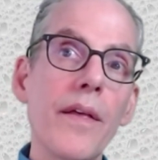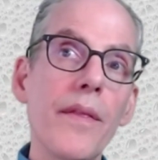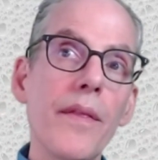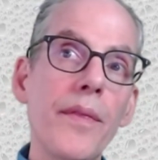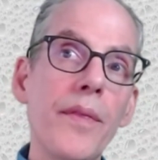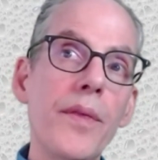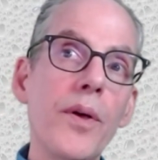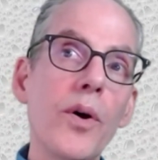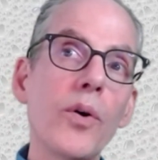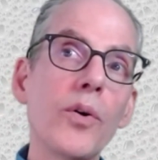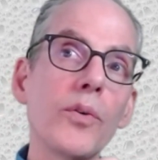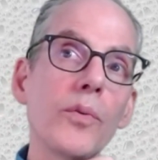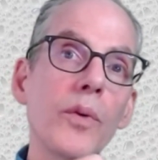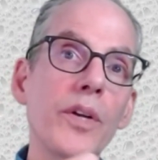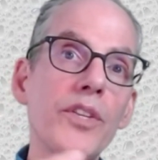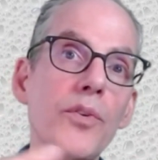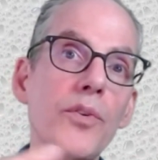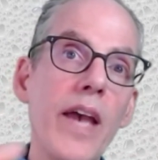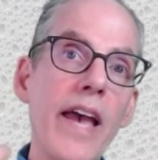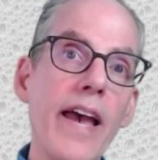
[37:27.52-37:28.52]
though
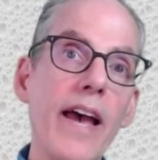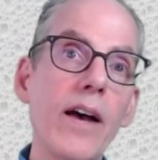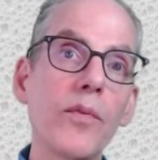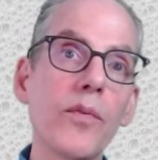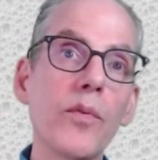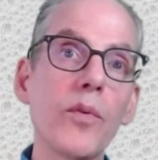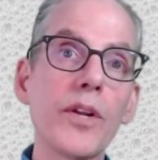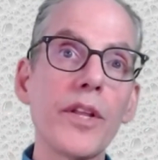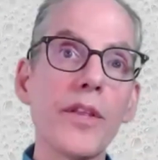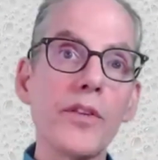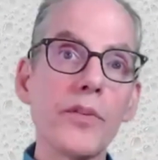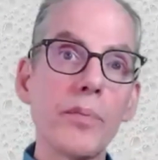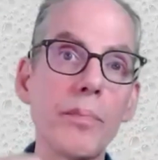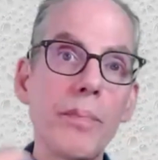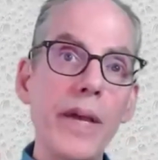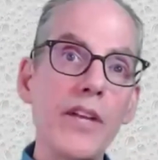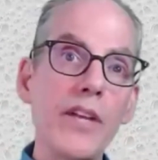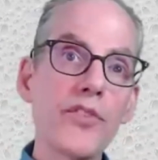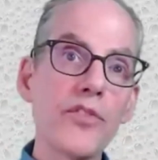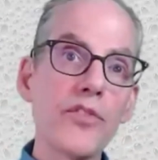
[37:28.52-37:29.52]
when you have one of these
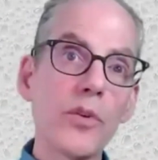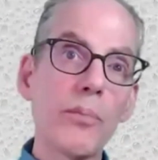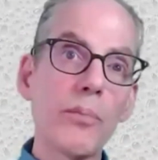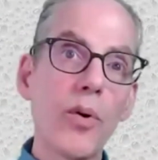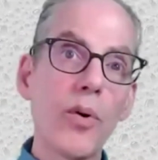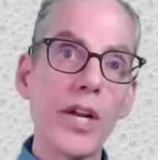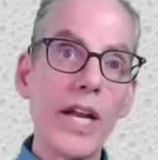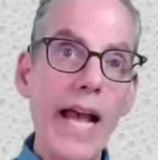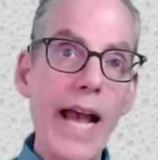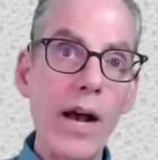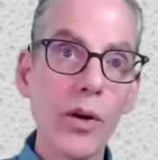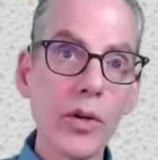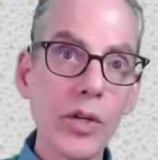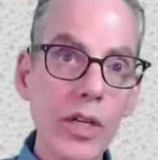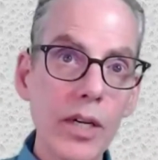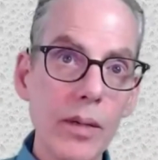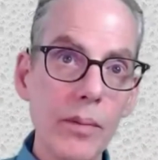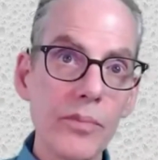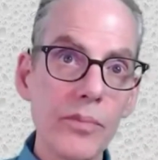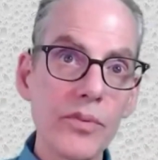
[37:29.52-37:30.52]
patient-reported
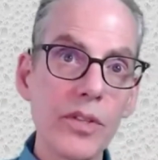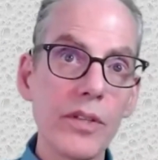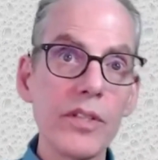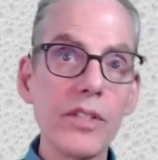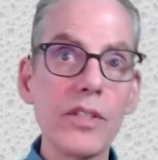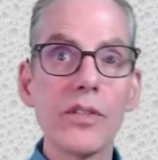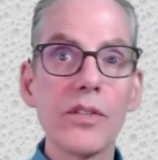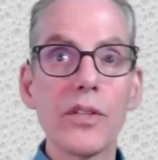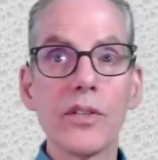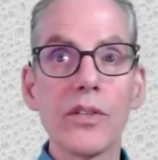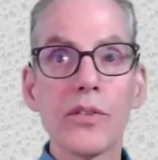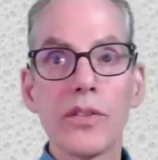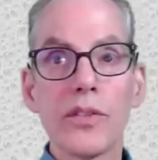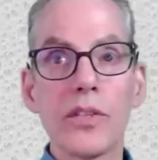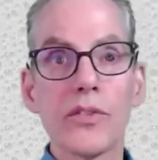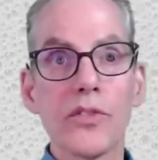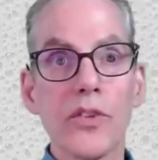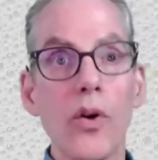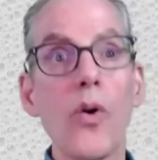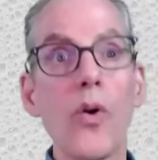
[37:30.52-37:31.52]
outcomes, and
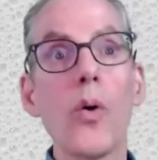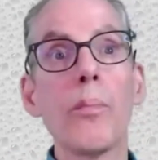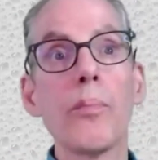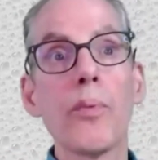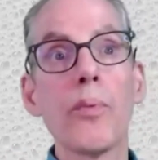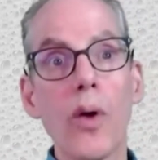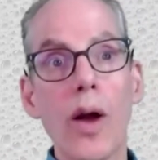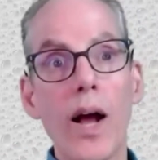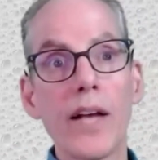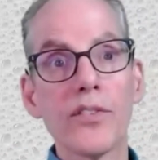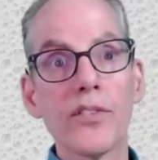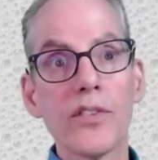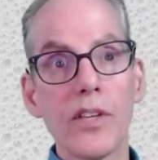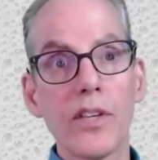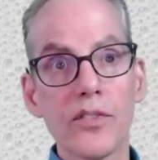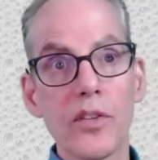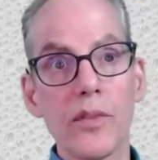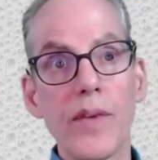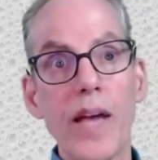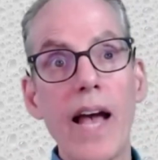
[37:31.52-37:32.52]
there's a whole
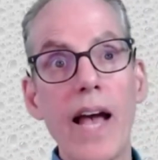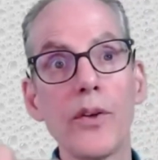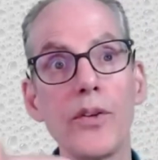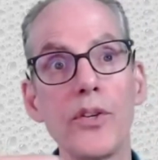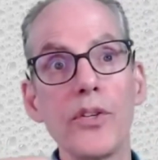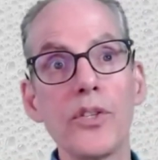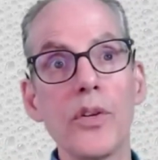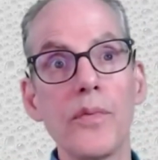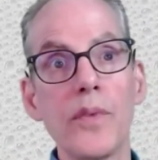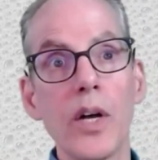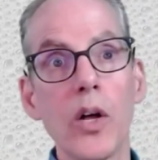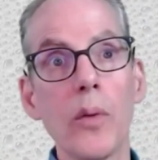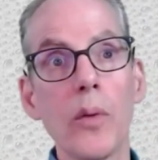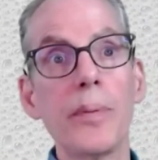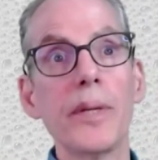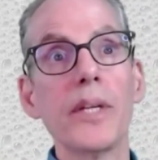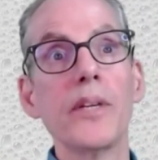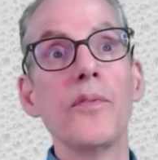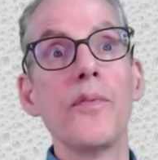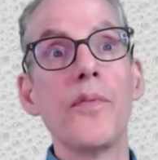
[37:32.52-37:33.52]
process of how you
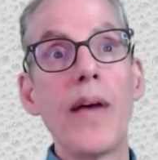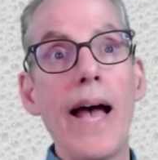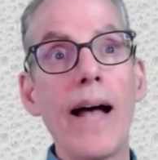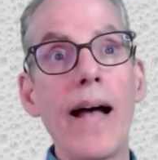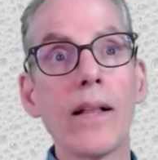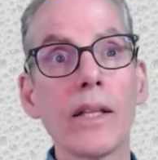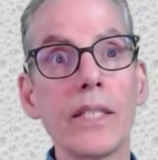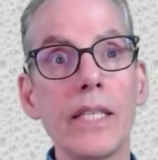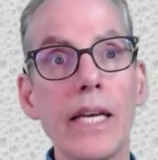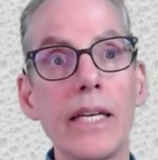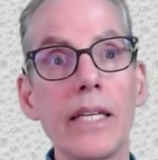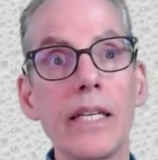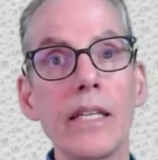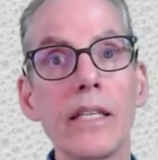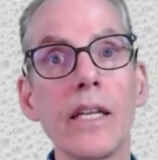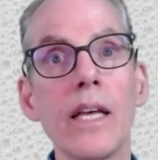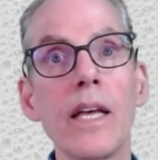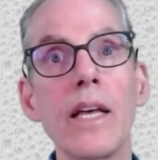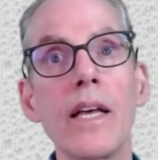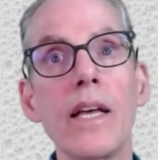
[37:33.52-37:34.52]
develop it and validate
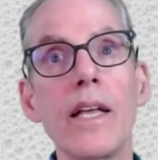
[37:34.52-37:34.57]
it,